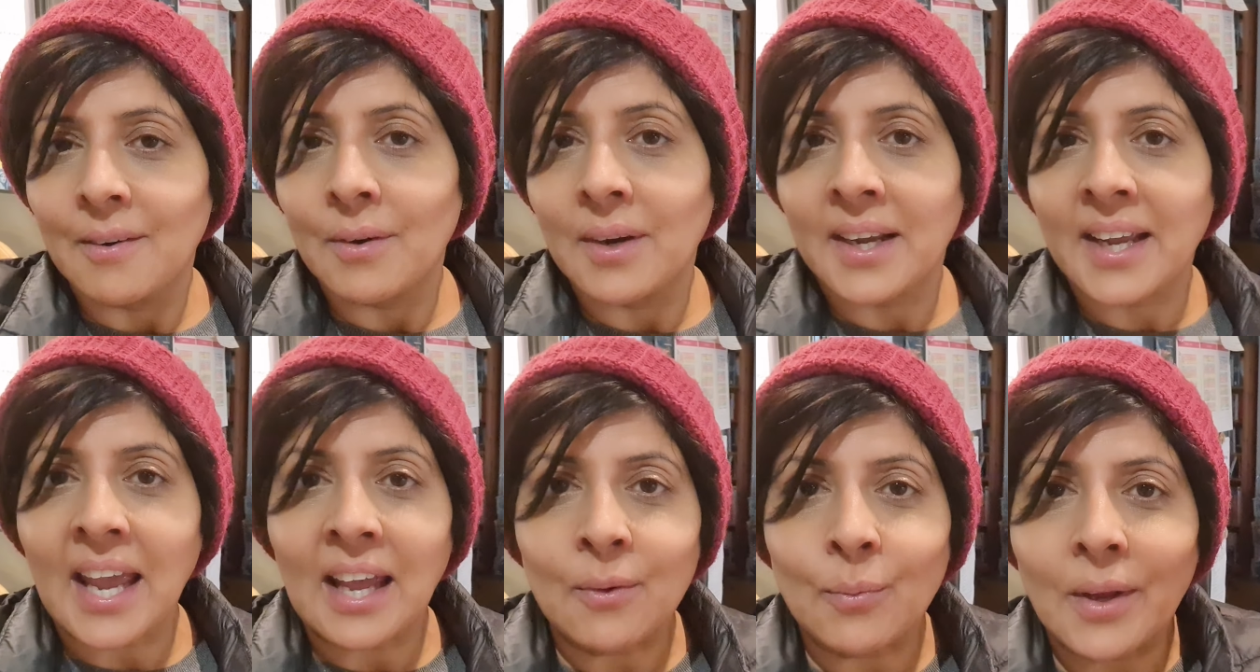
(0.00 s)

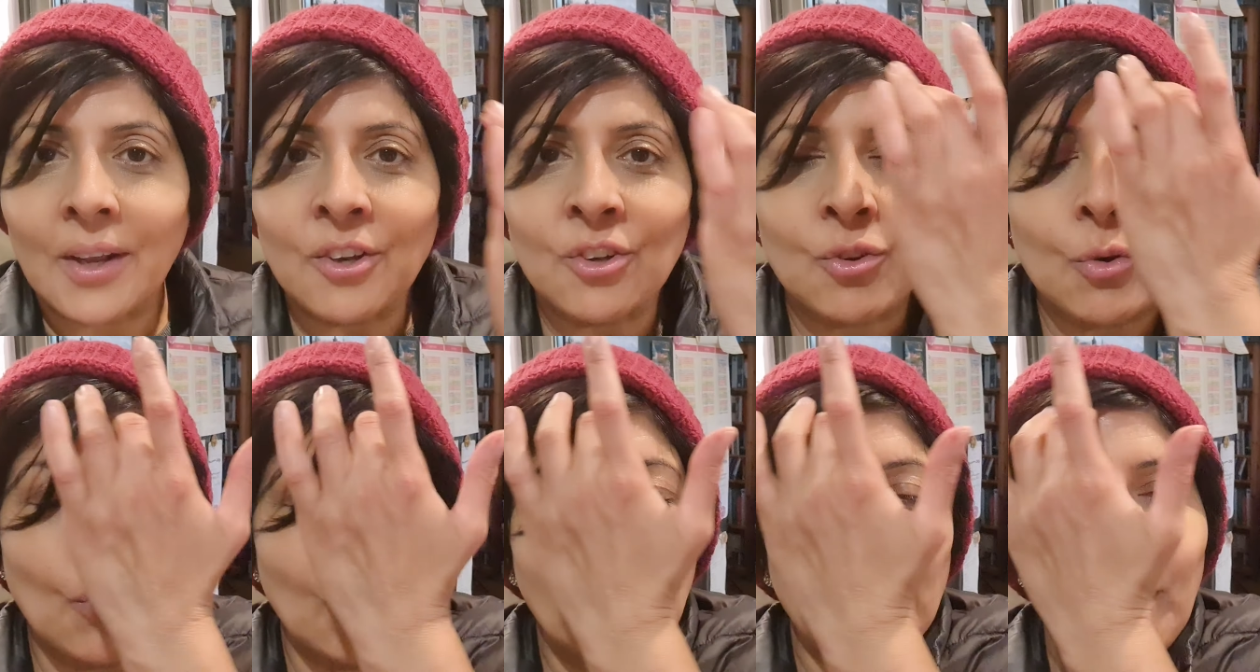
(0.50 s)
Again, we can
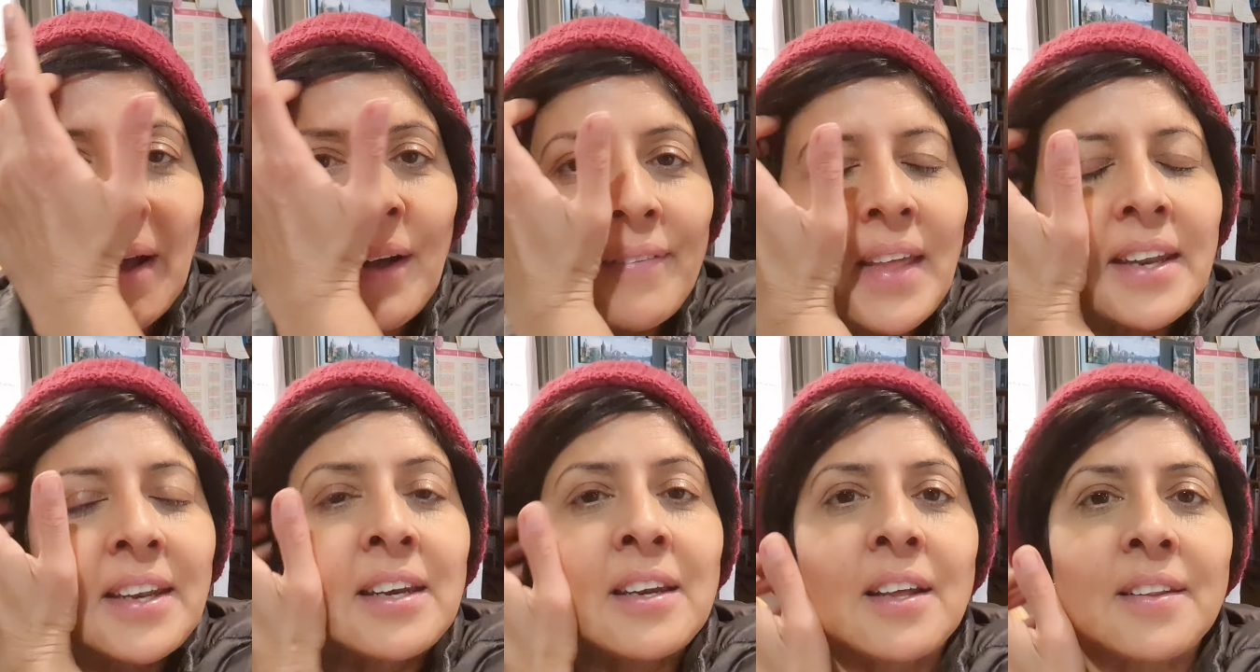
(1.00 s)
talk about
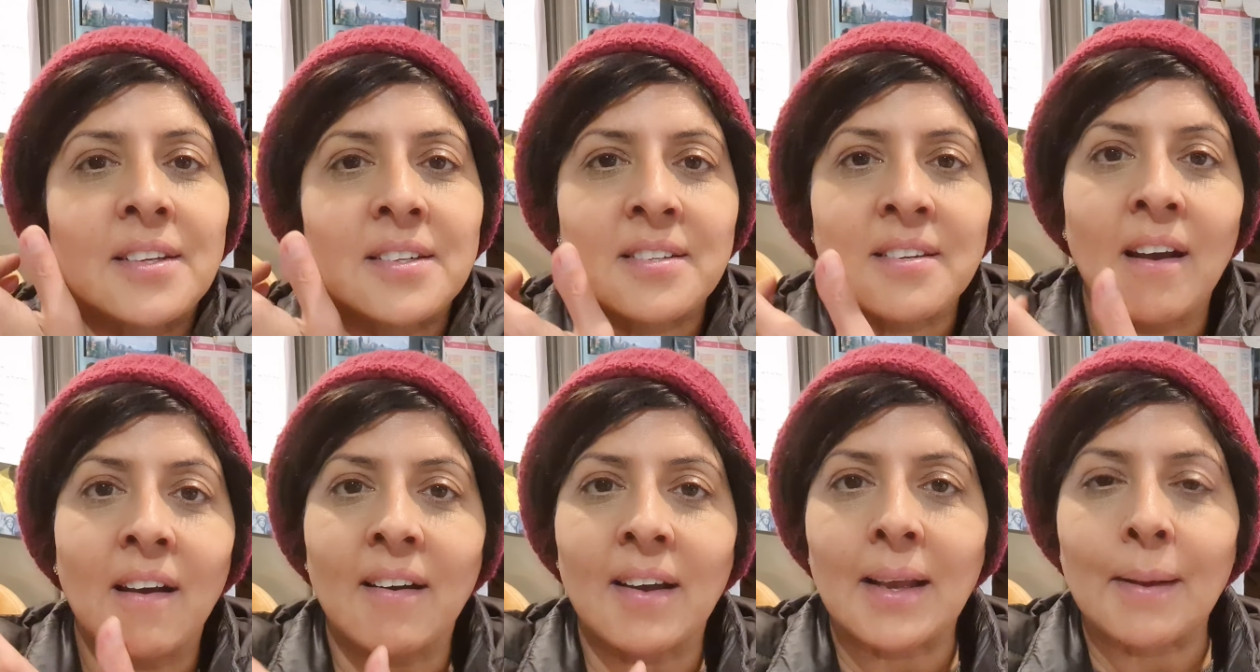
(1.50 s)
that another
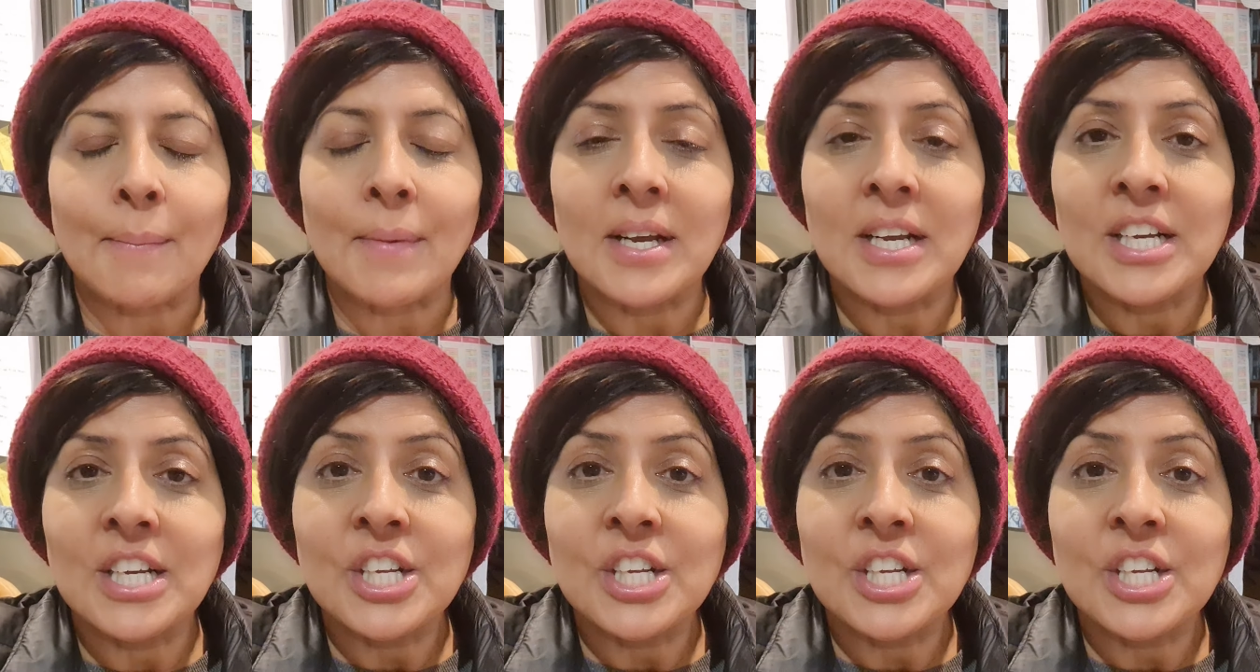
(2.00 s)
time.